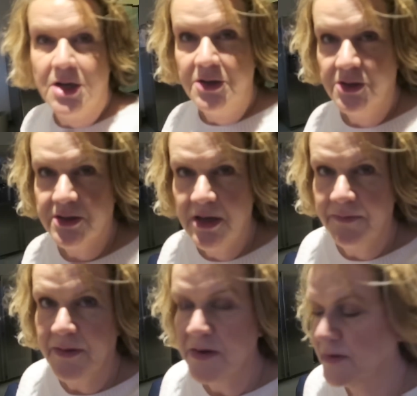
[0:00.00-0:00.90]
Don't you just
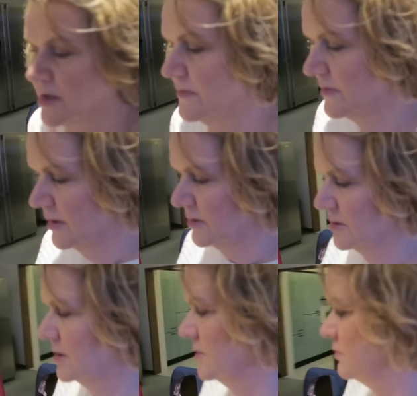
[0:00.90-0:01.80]
love those
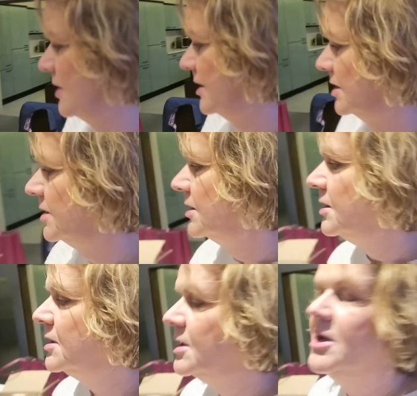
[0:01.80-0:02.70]
evenings when
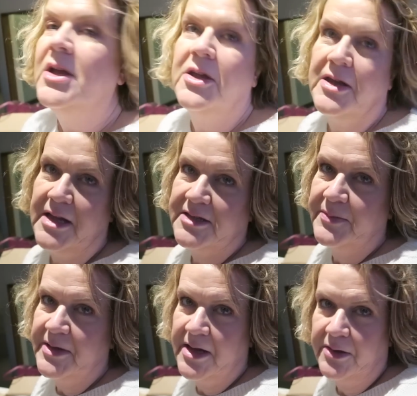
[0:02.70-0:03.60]
you can get
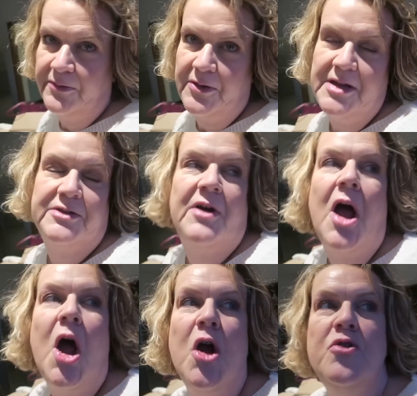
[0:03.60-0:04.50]
something out of the freezer, a
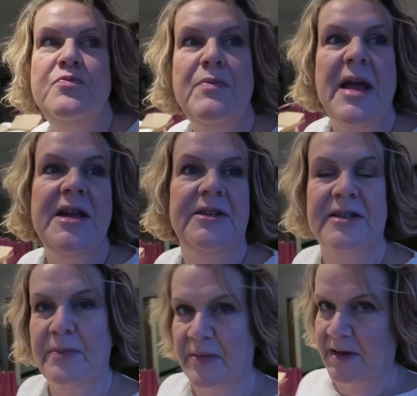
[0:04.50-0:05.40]
homemade
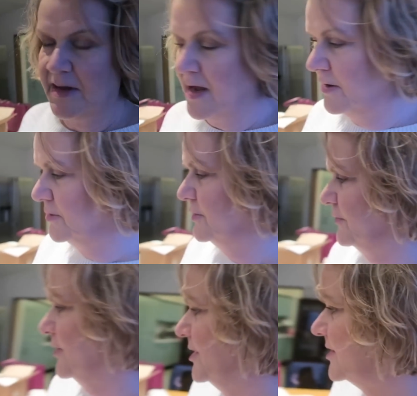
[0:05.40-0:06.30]
something out of the
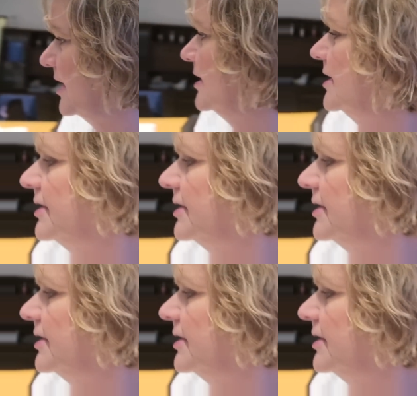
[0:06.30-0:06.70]
freezer?